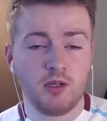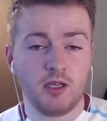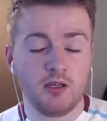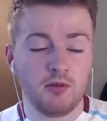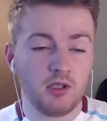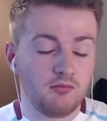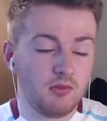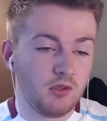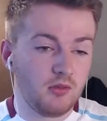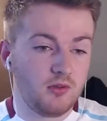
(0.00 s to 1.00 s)
and a
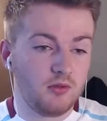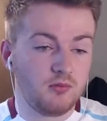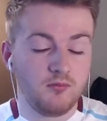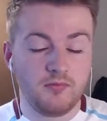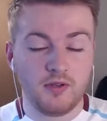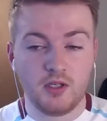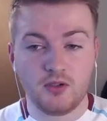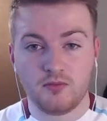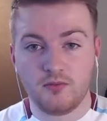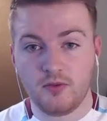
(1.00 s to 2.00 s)
good little finish
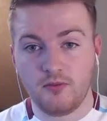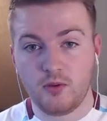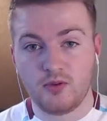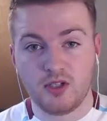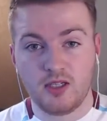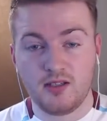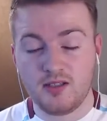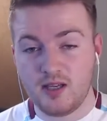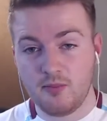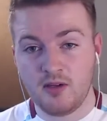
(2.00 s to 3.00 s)
from Vokes, an easy
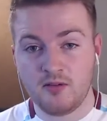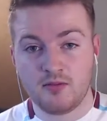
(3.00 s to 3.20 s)
tap in.